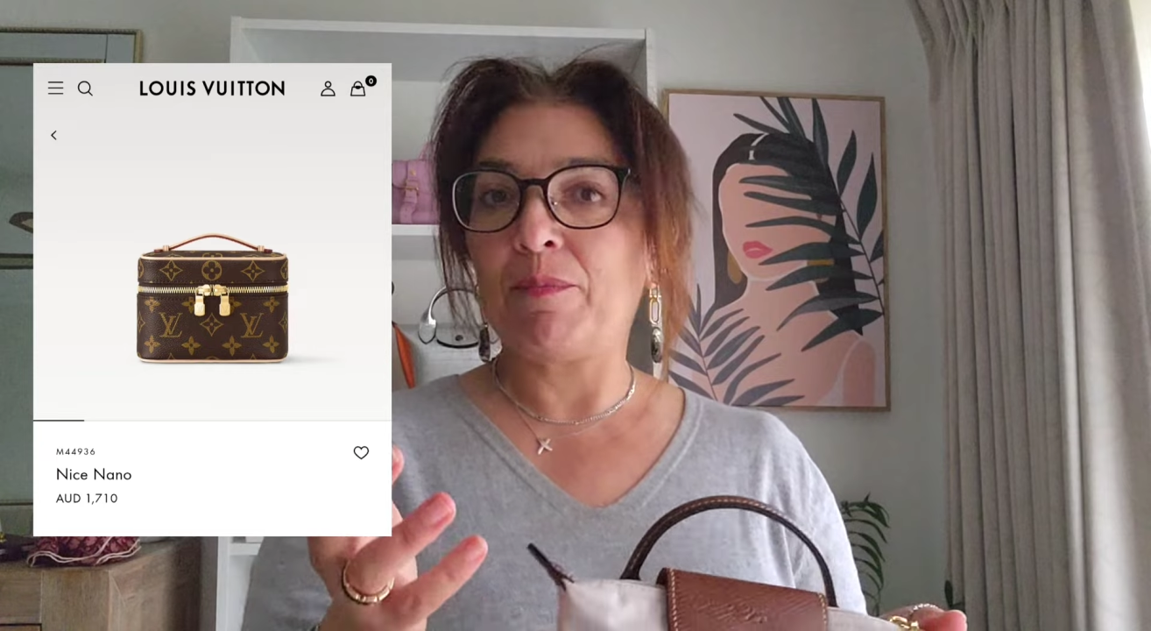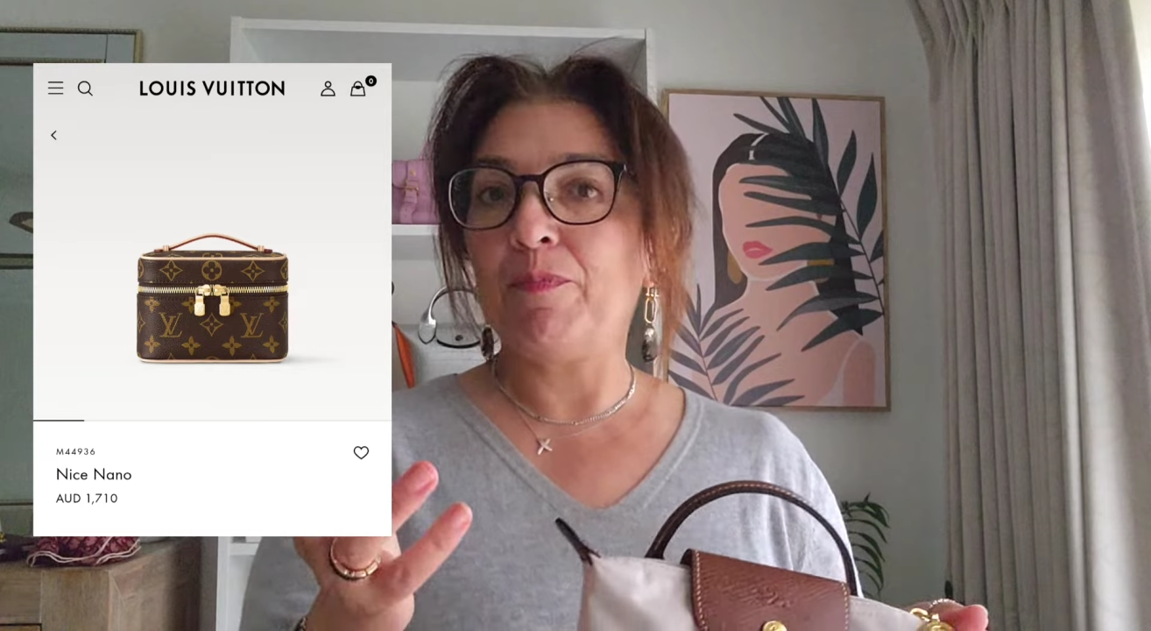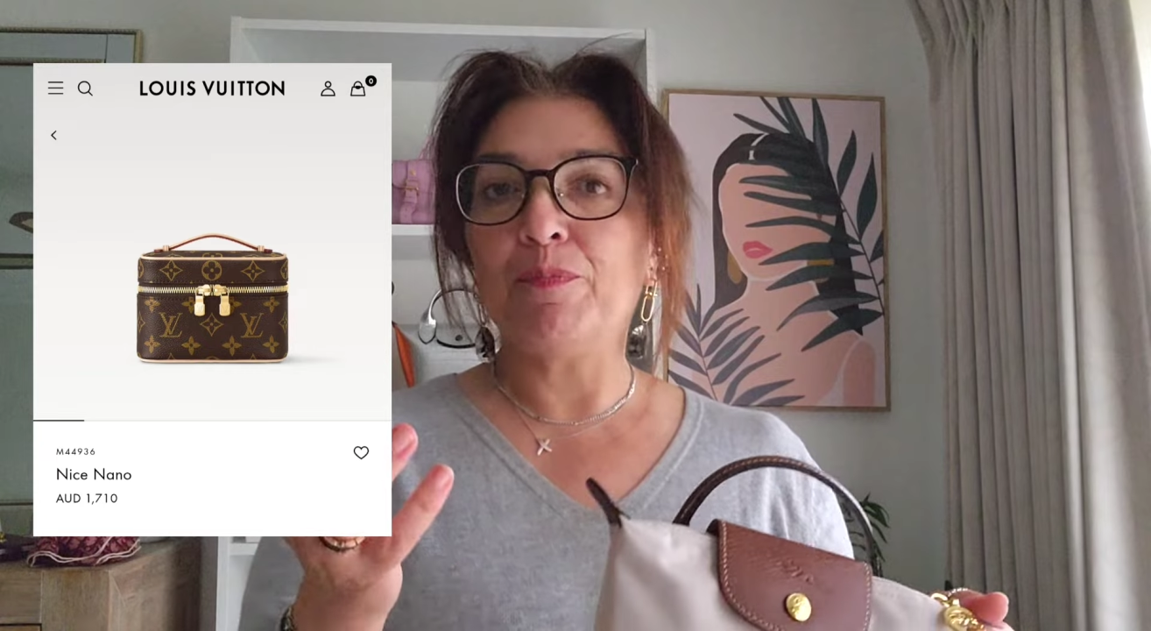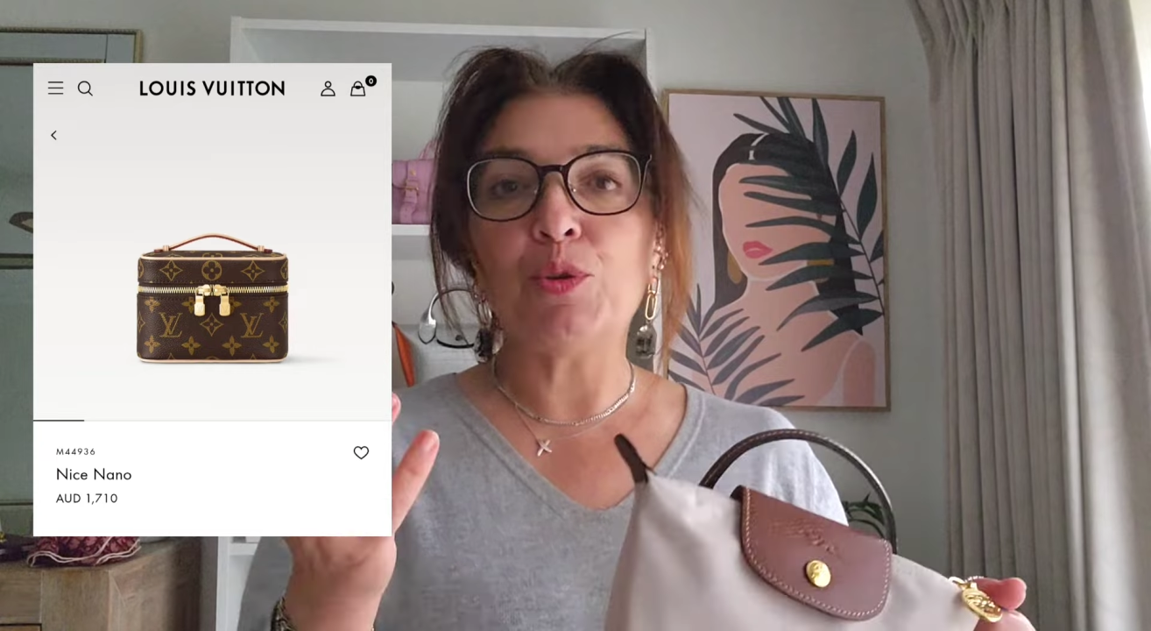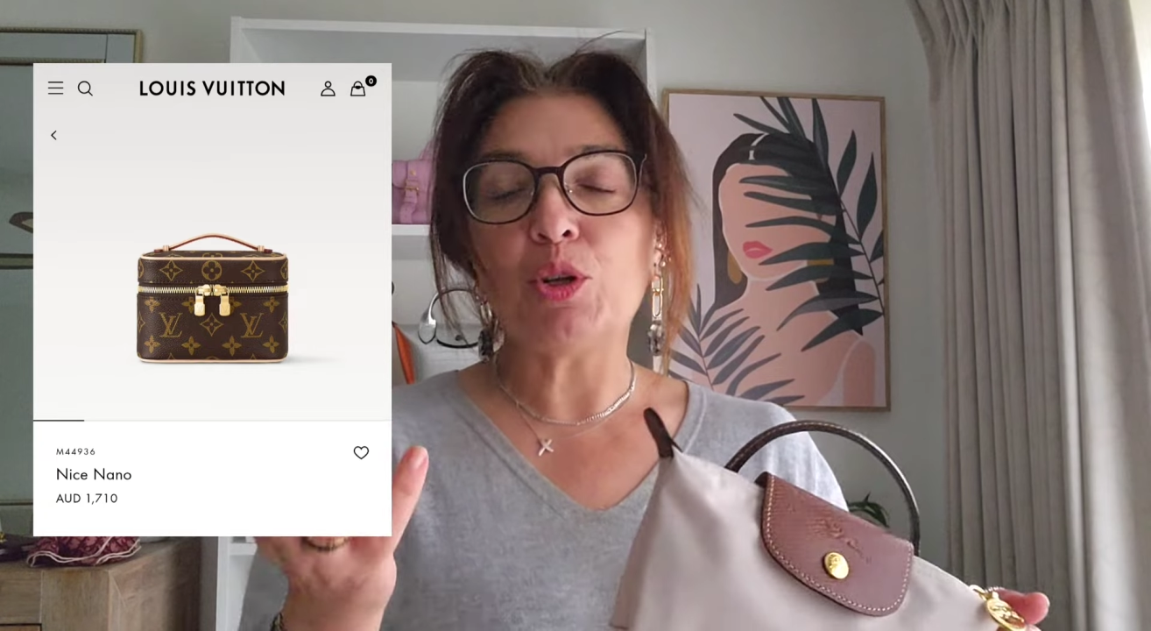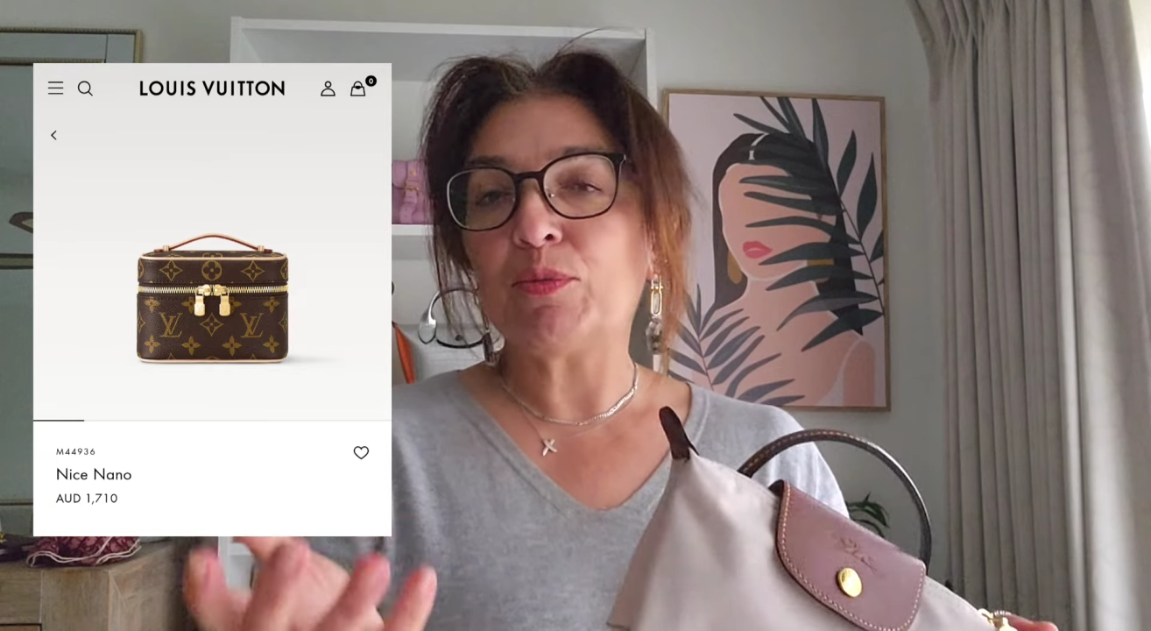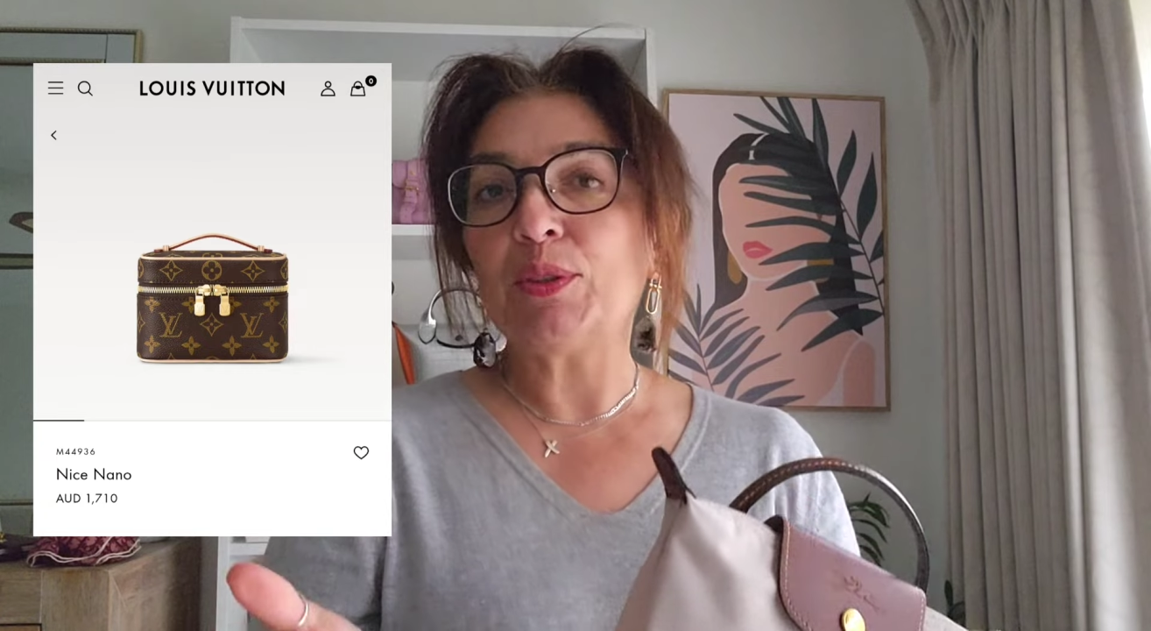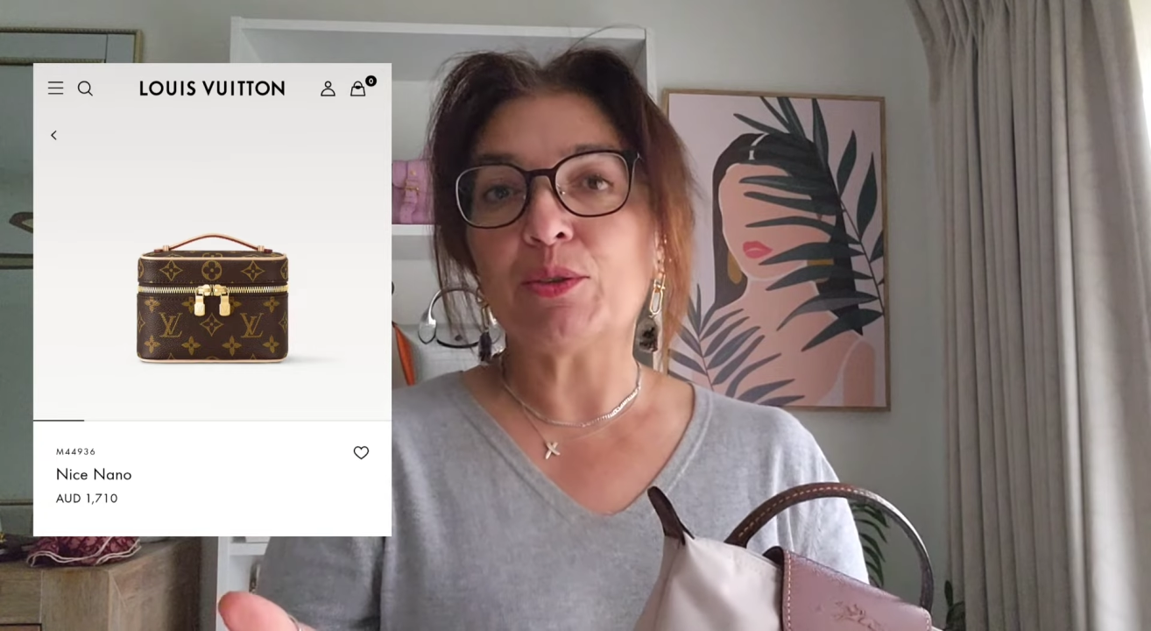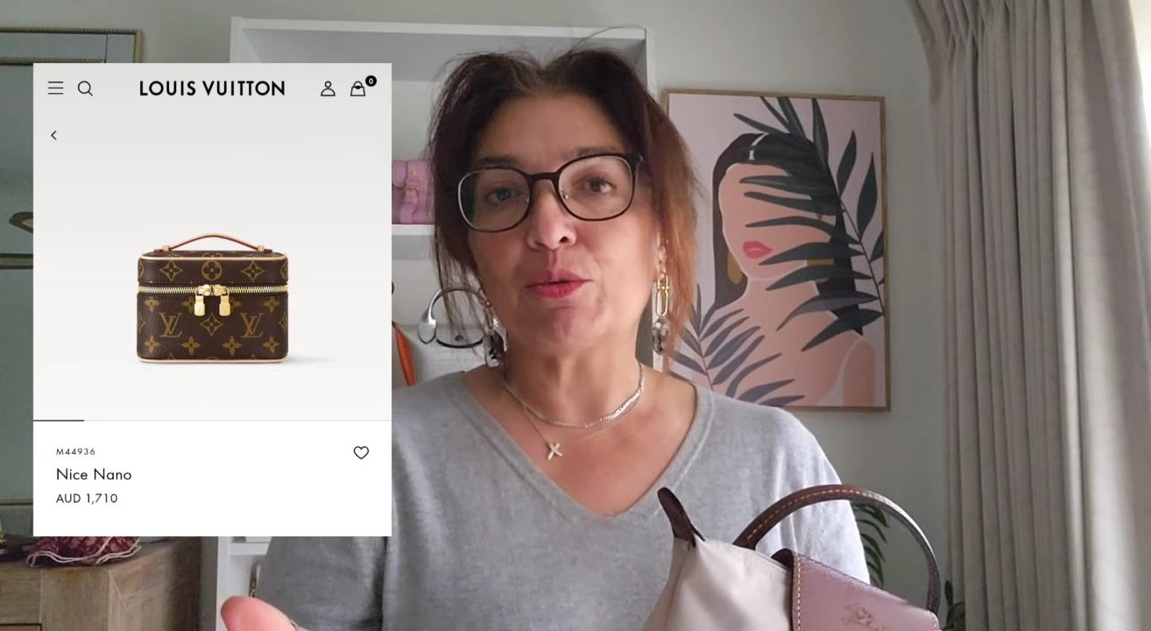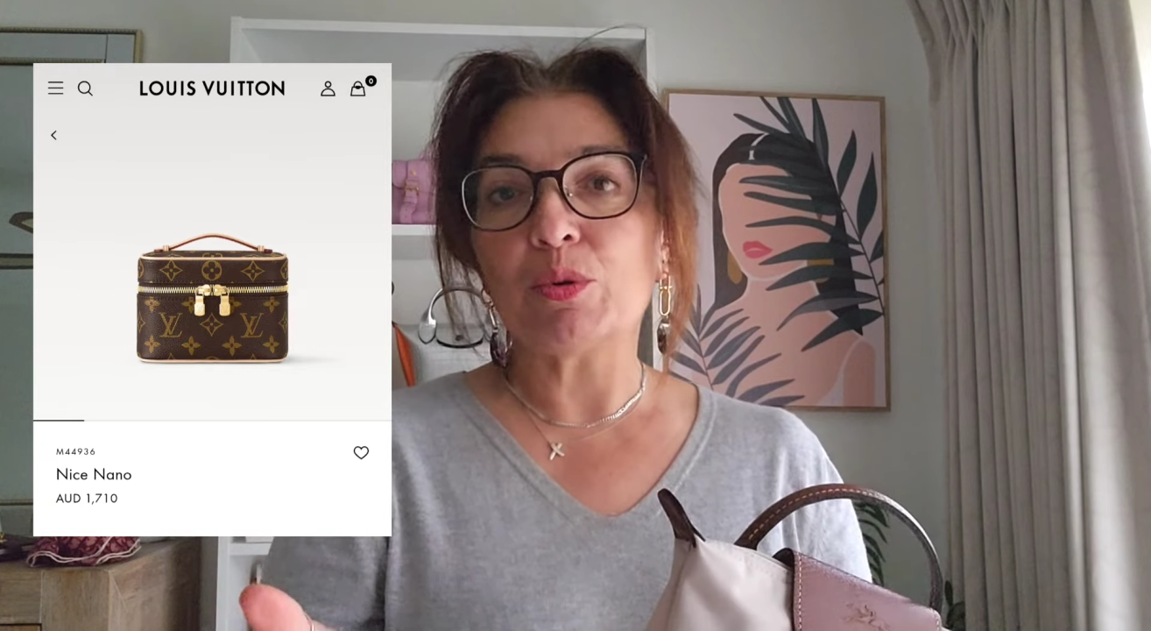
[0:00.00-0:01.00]
a
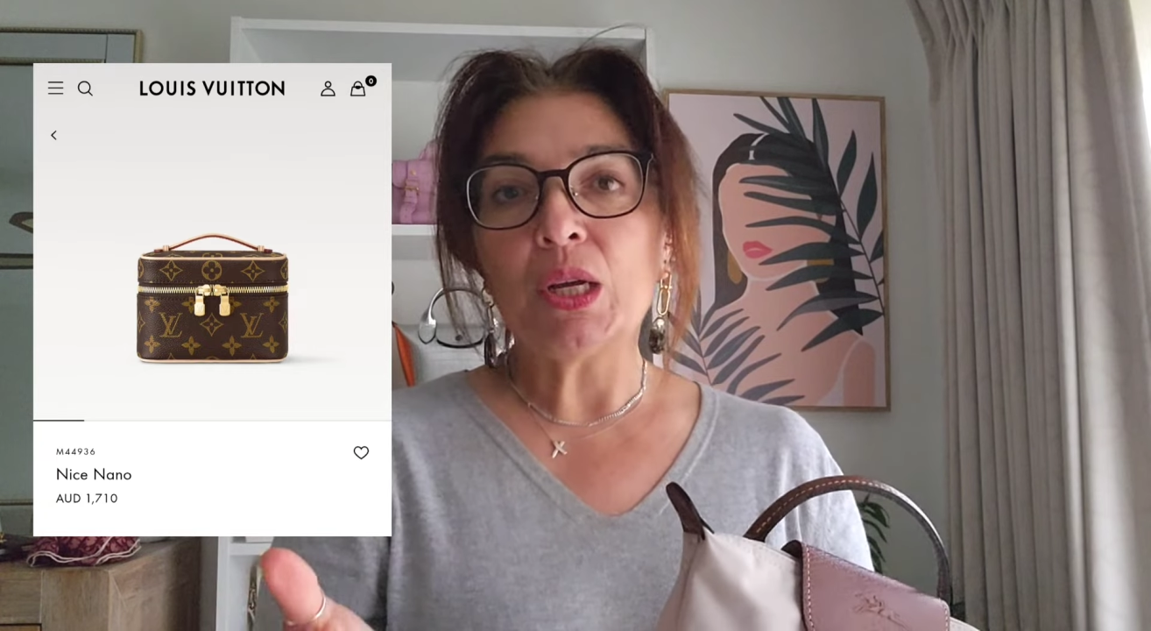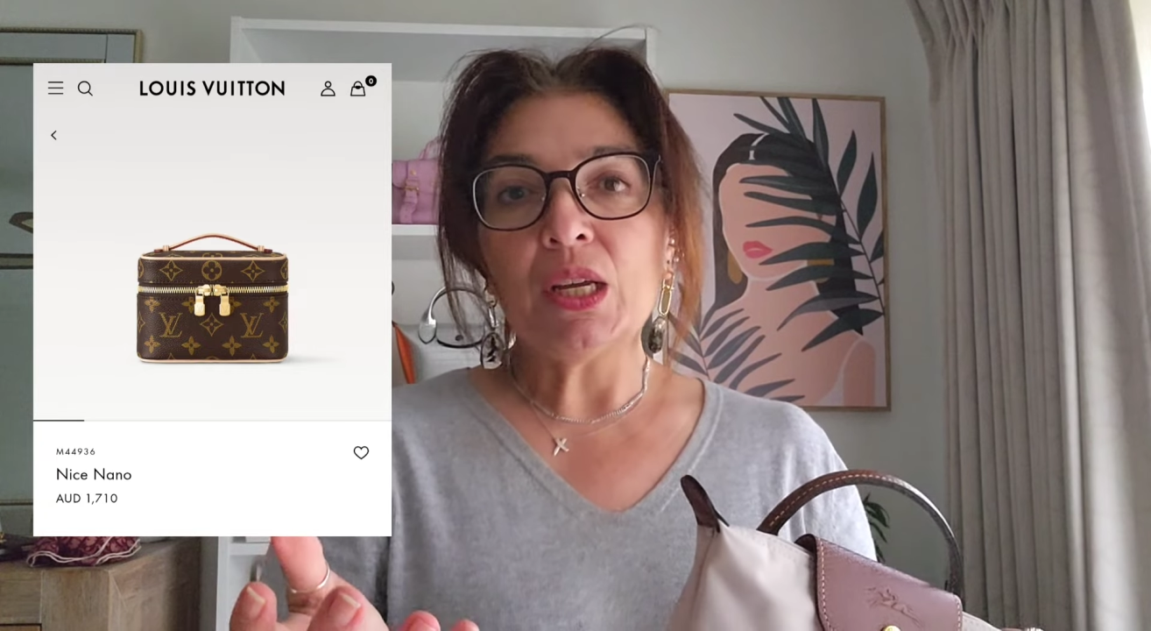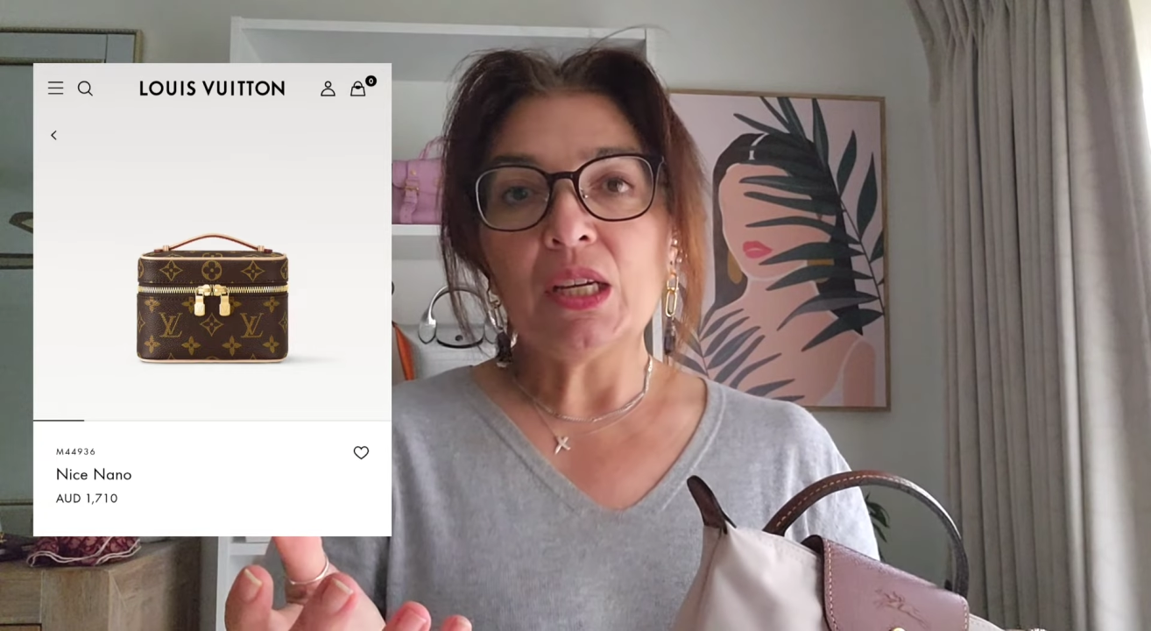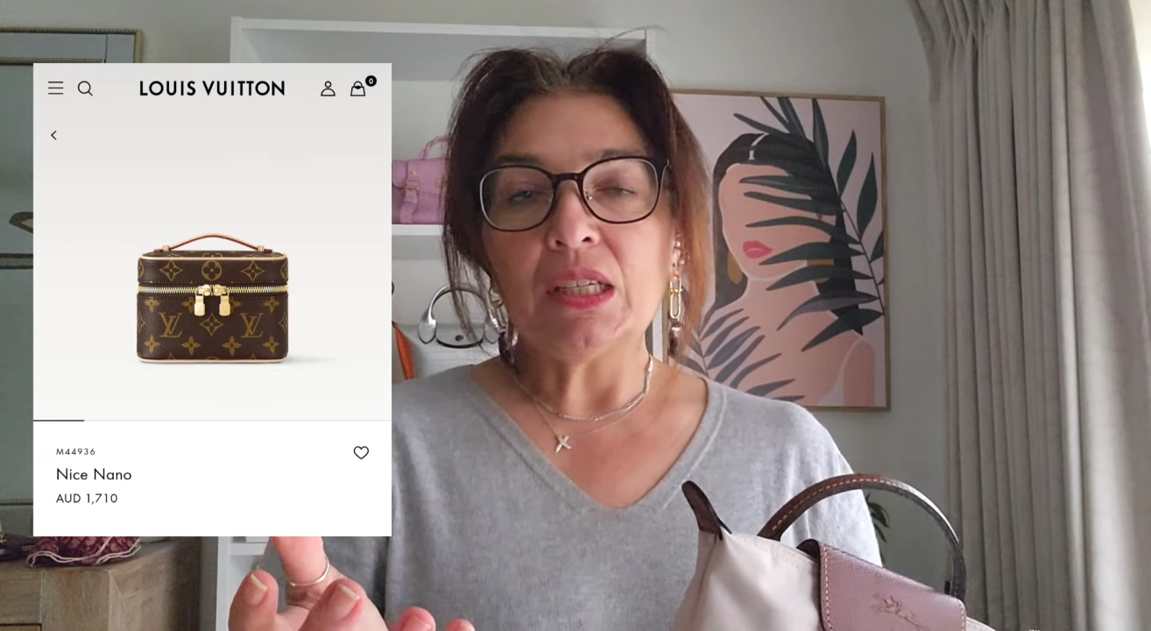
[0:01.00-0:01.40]
beautiful little